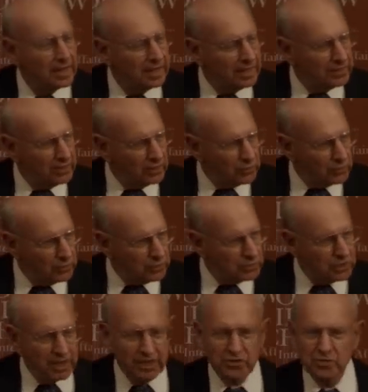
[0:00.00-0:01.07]
And the
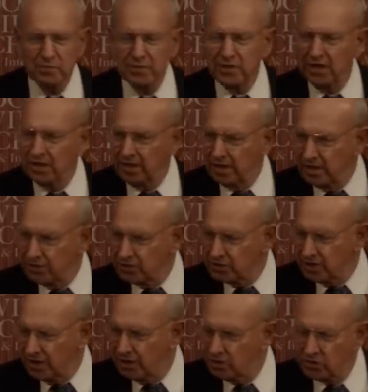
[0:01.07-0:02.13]
enthusiasm in the United
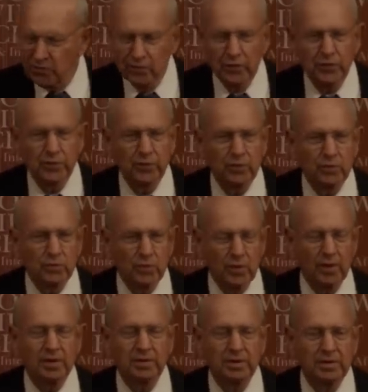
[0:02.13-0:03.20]
States for a third
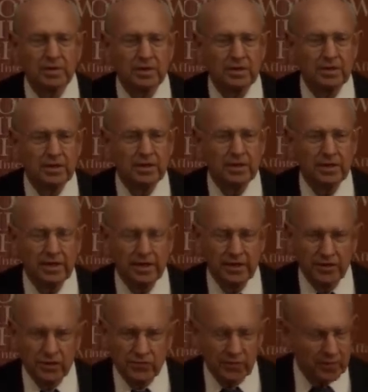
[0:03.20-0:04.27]
war
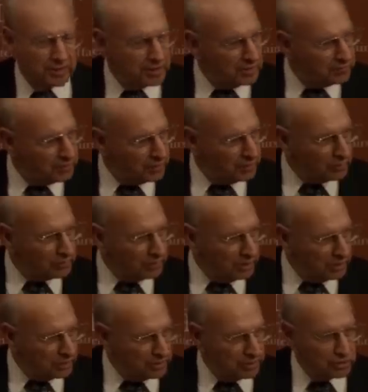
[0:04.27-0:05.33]
in this very difficult
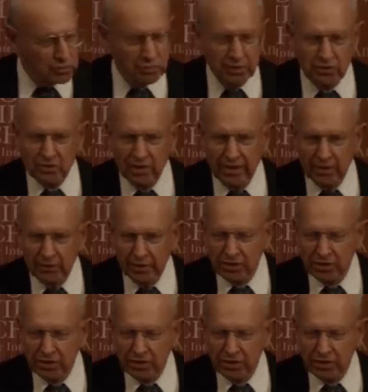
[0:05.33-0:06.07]
region as we try to